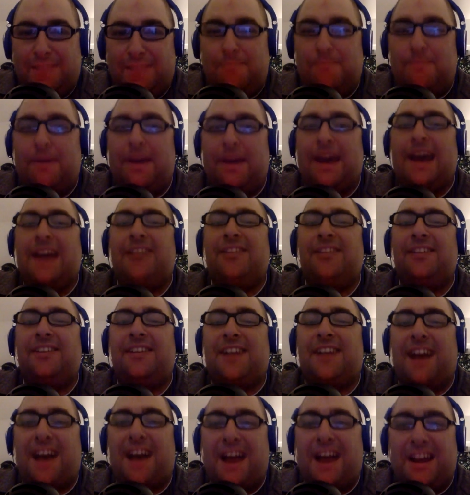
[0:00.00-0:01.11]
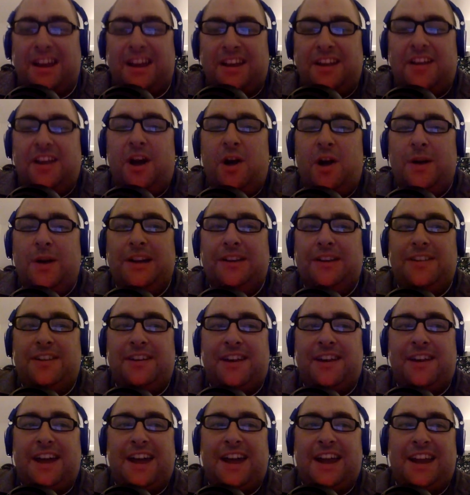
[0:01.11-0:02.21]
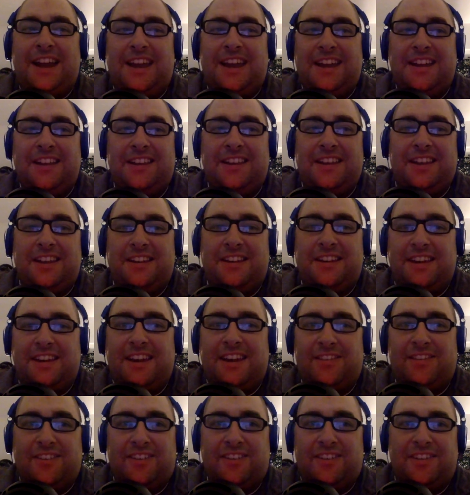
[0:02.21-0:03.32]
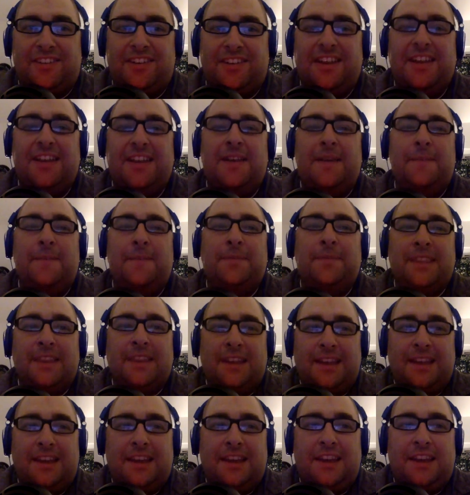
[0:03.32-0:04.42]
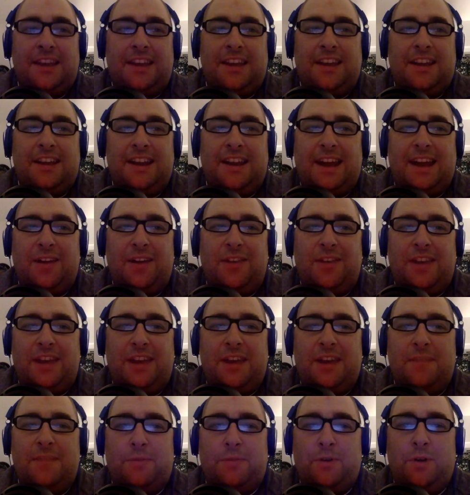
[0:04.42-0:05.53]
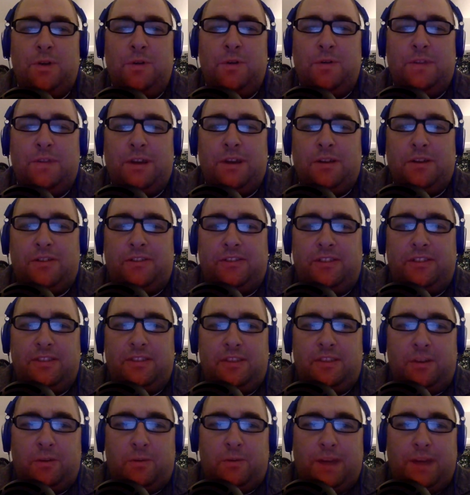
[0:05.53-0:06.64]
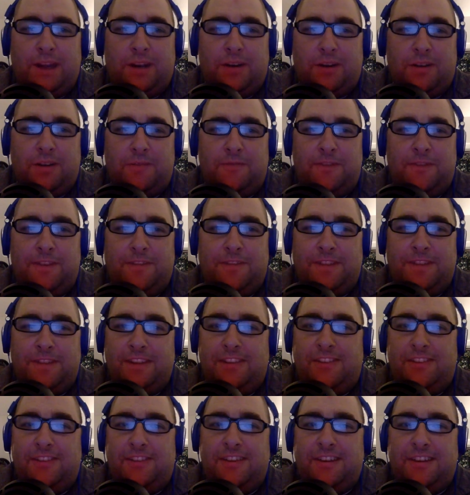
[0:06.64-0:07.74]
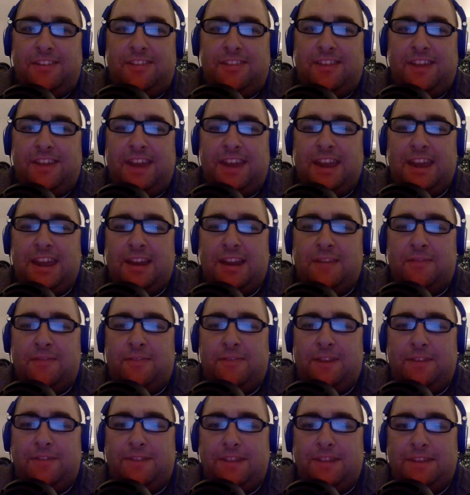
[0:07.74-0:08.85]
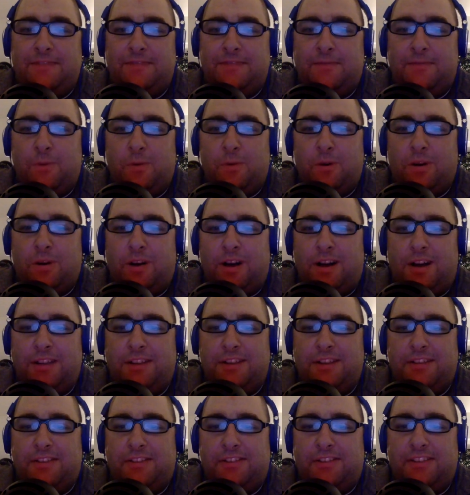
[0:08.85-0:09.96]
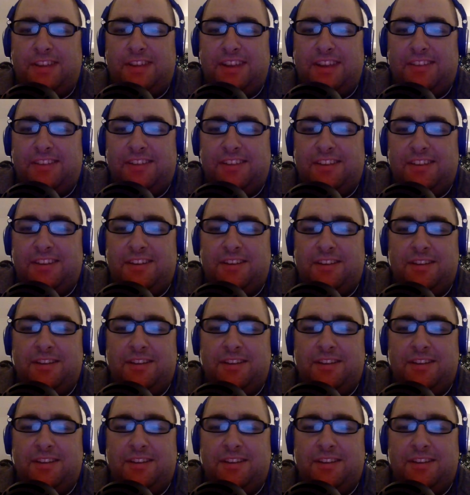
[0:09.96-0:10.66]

bats got it going tonight in the desert. And now they improve their record to 56 and 54 on the season.